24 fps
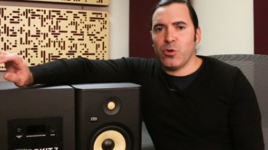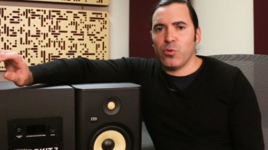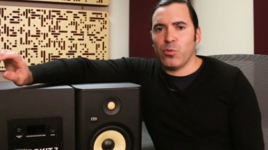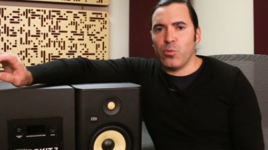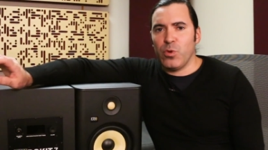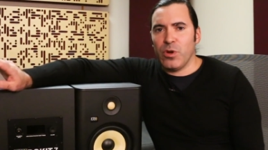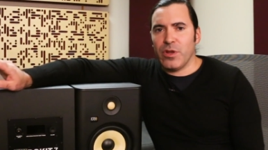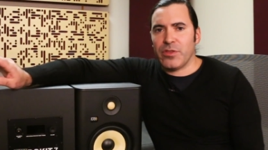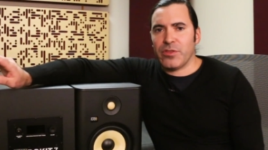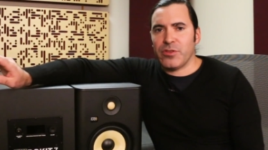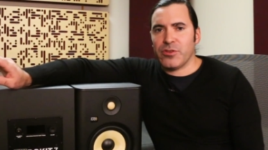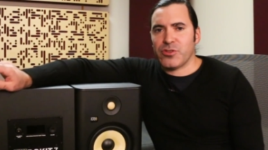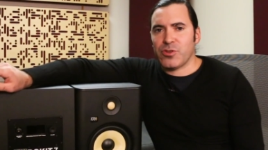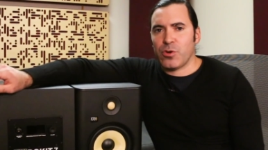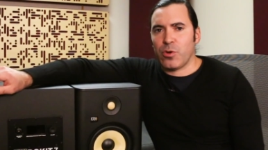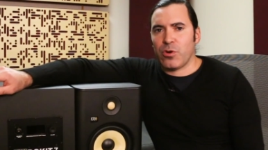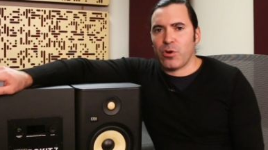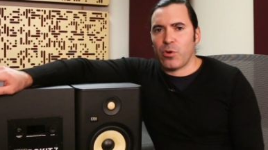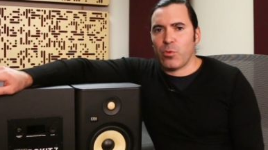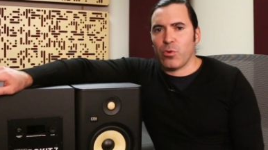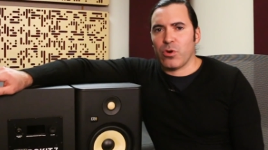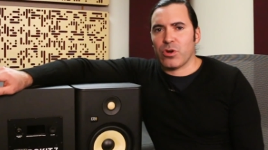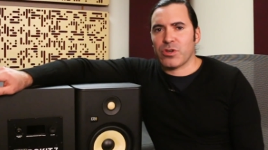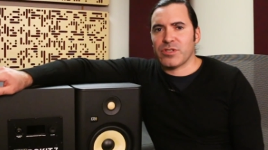with the
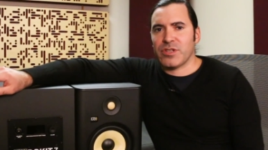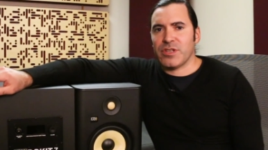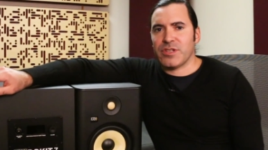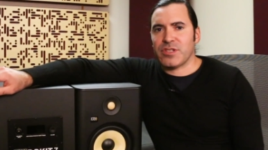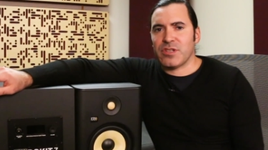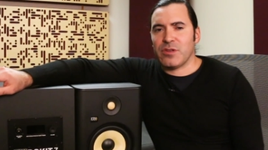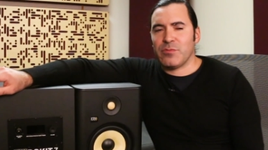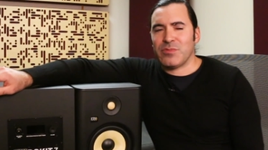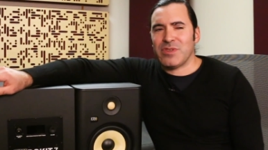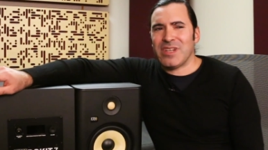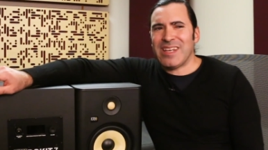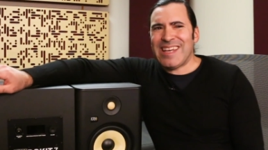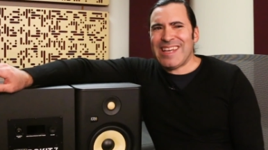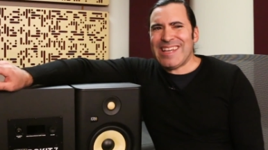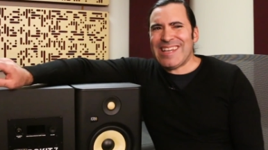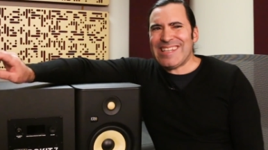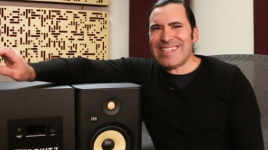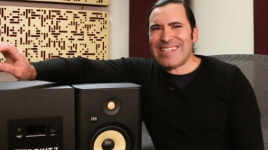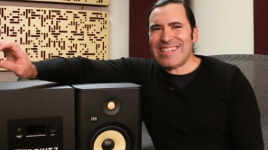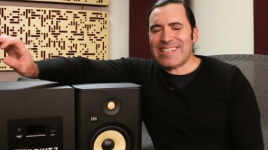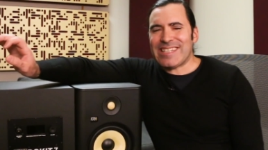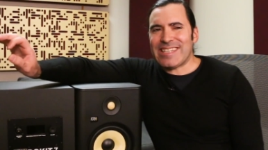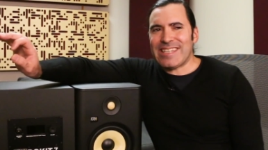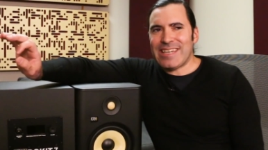Sonarworks system
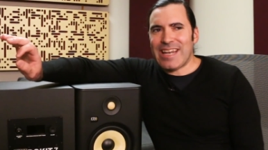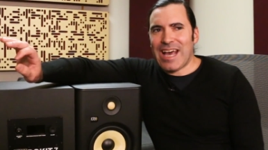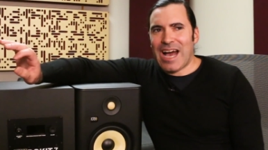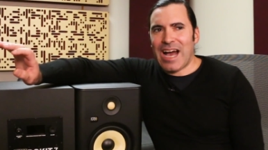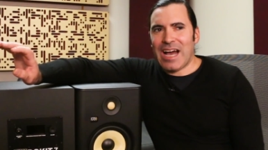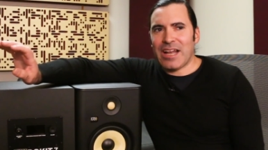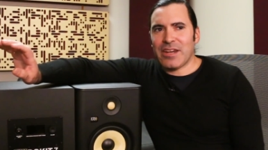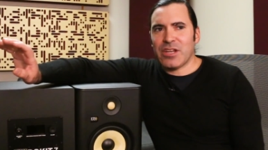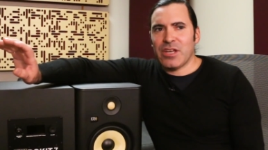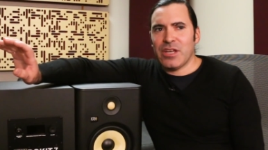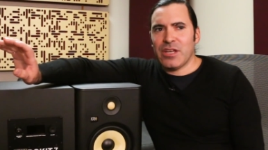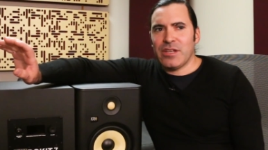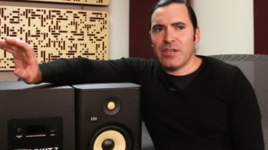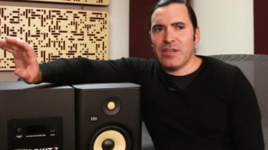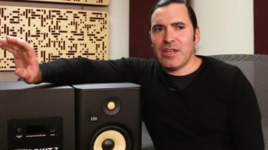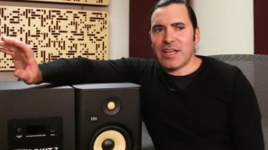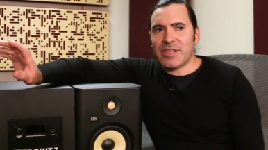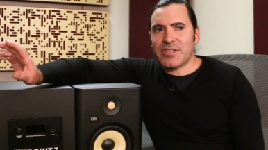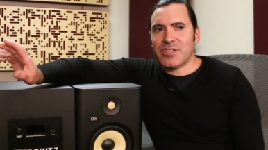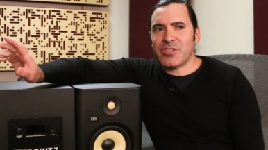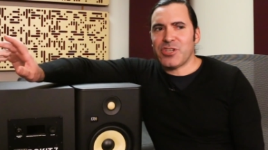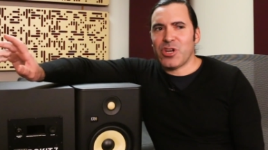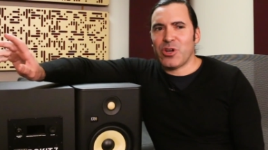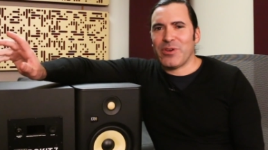is it's not
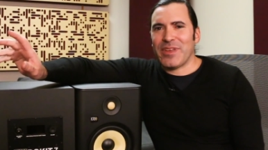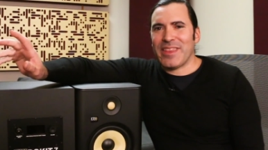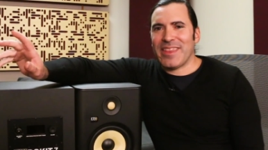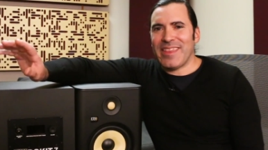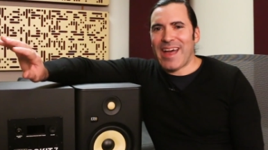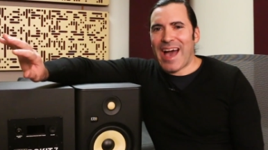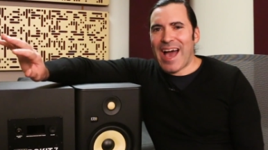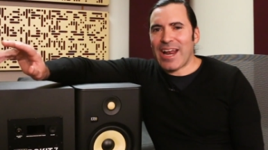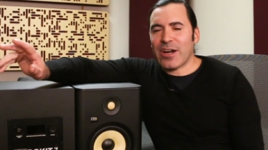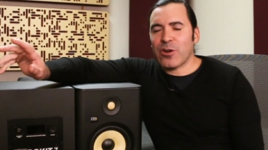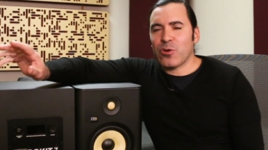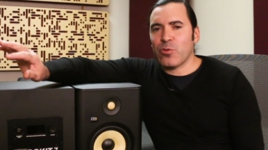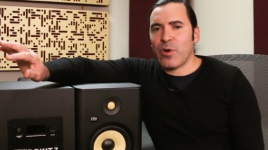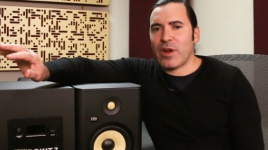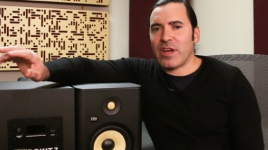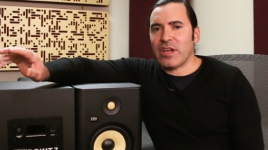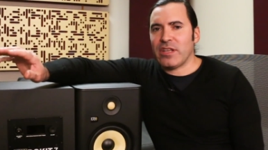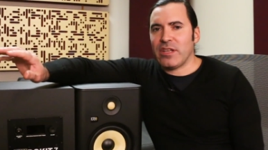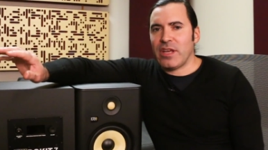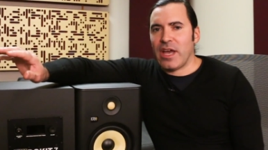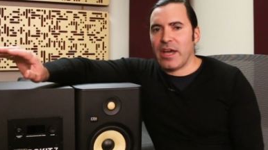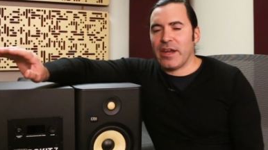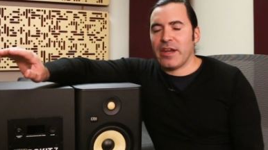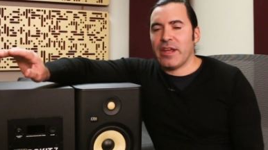necessarily that
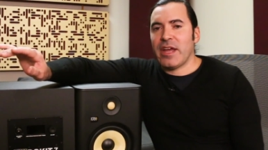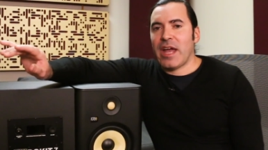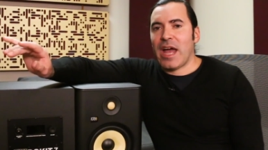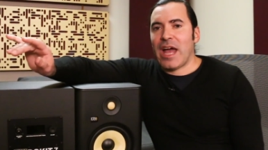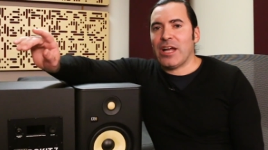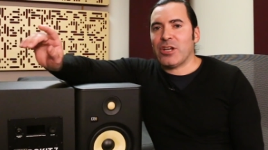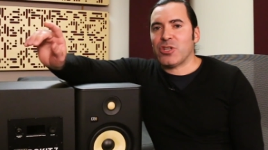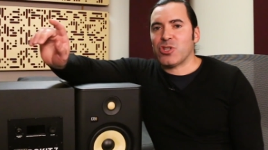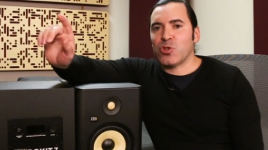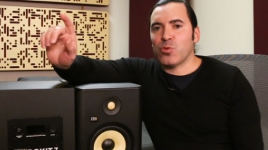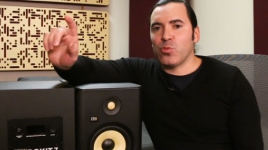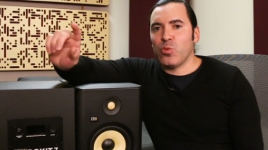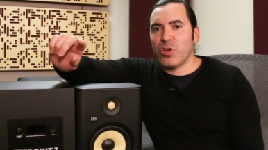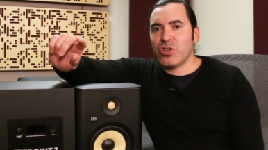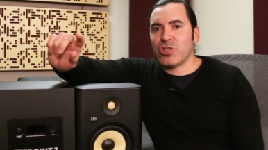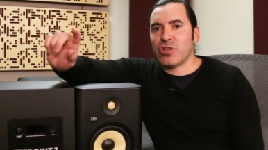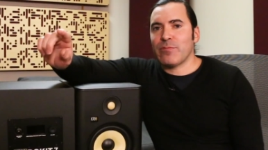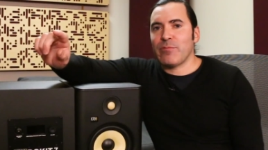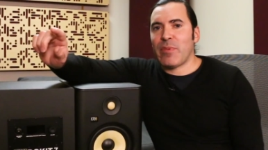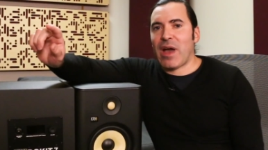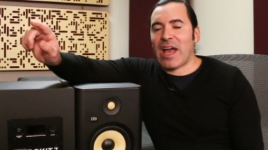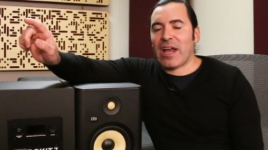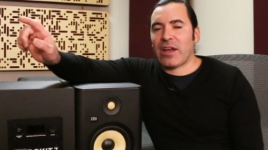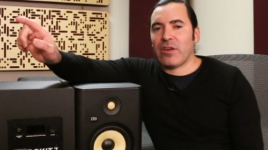great yet at
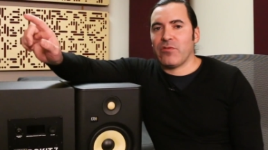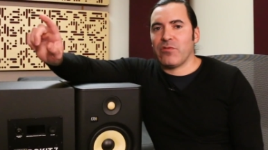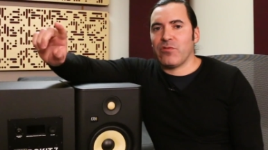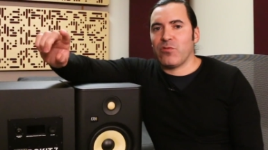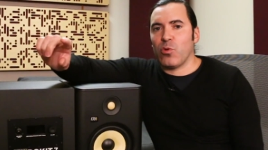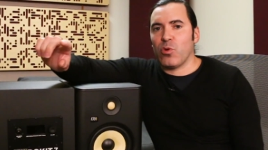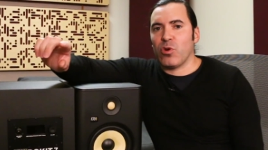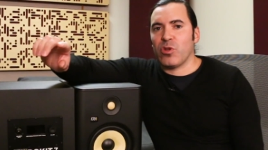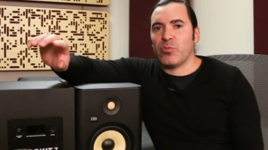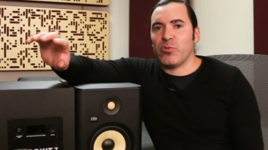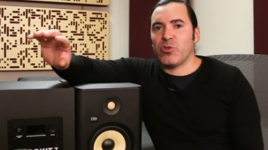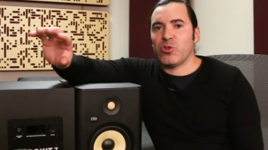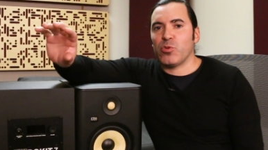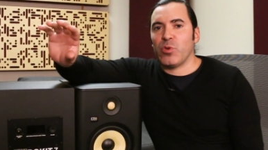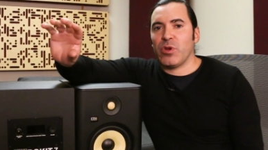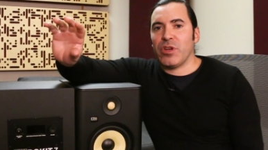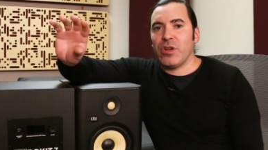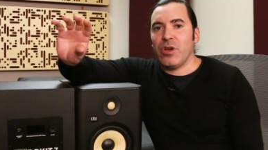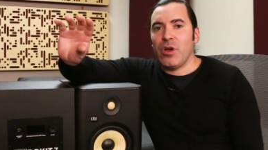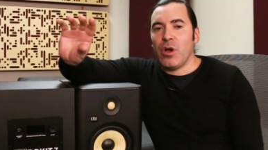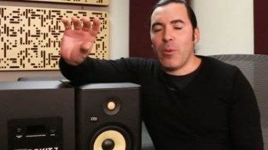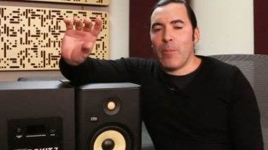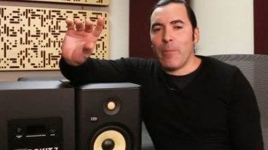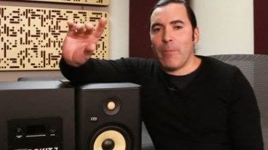switching back and forth
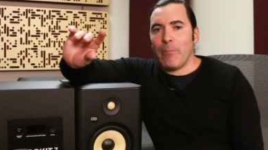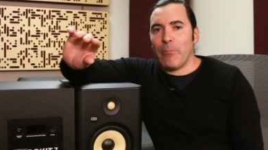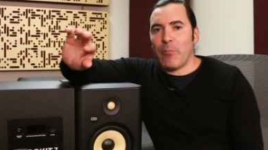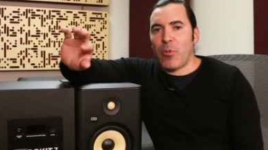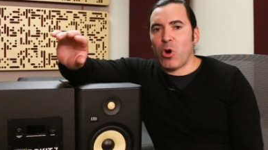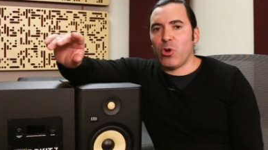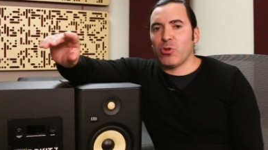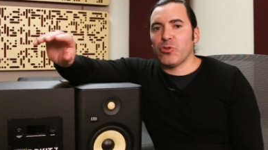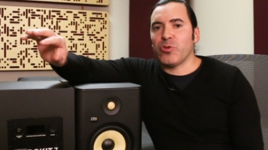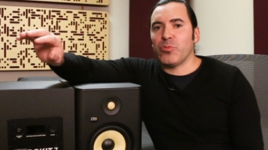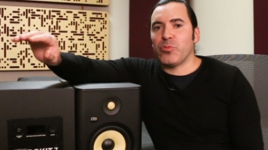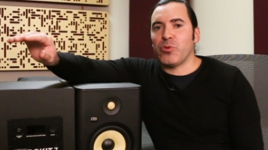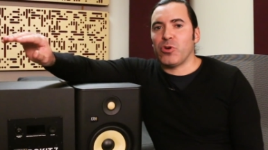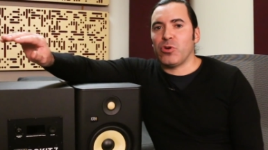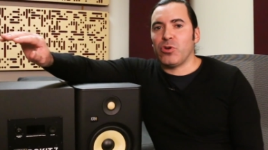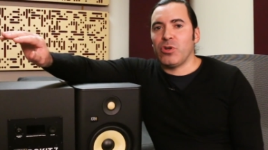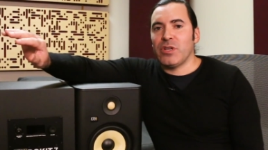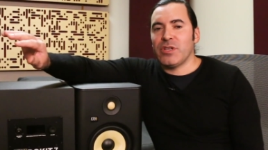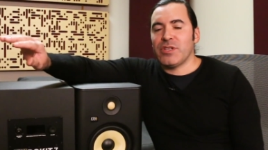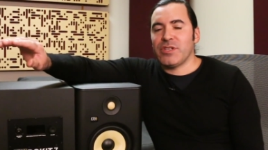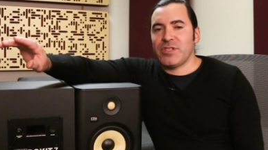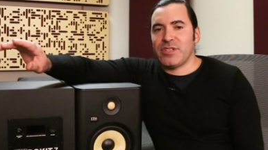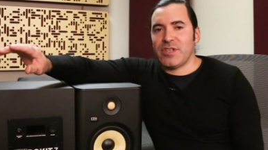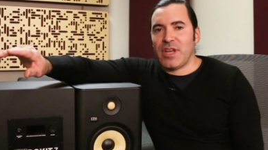between
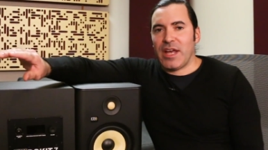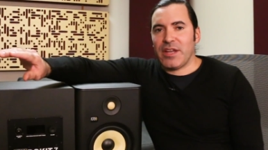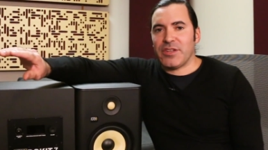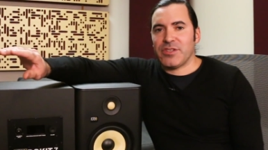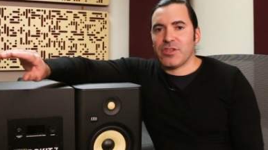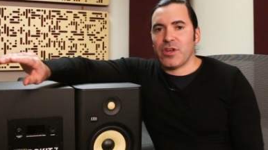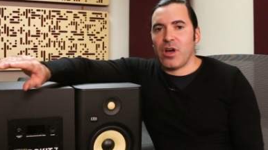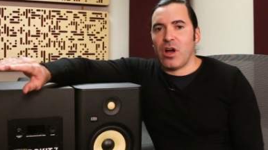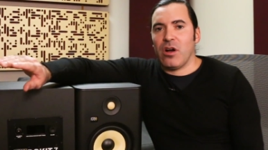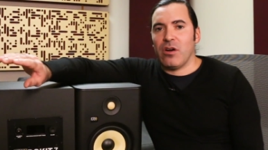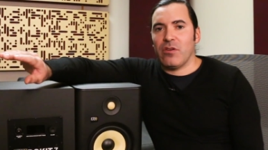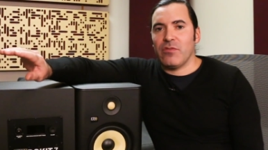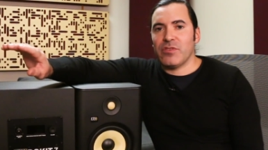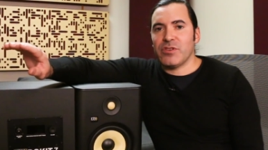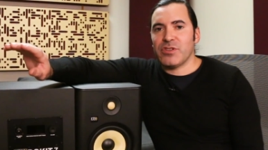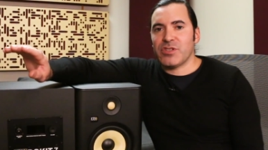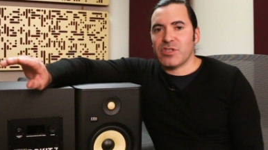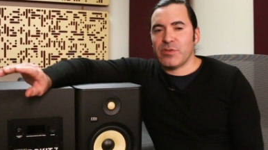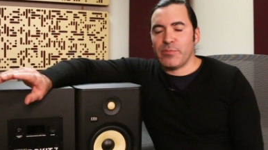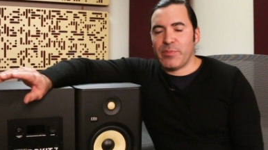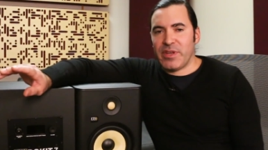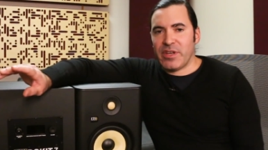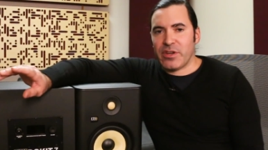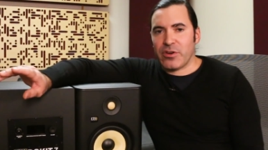multiple sets of
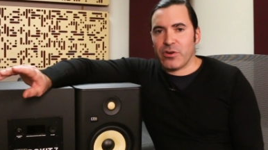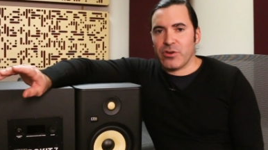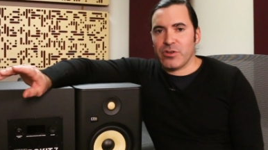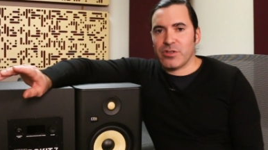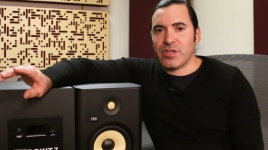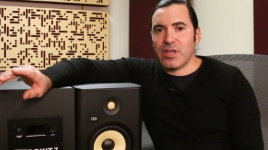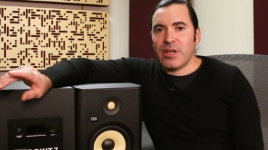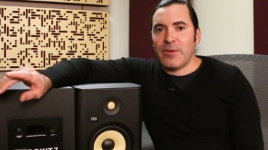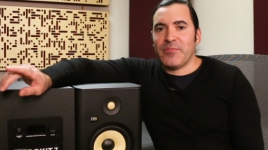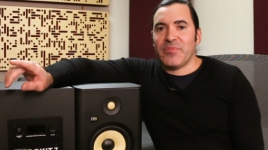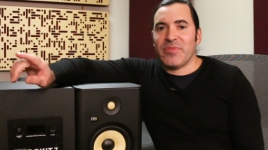speakers.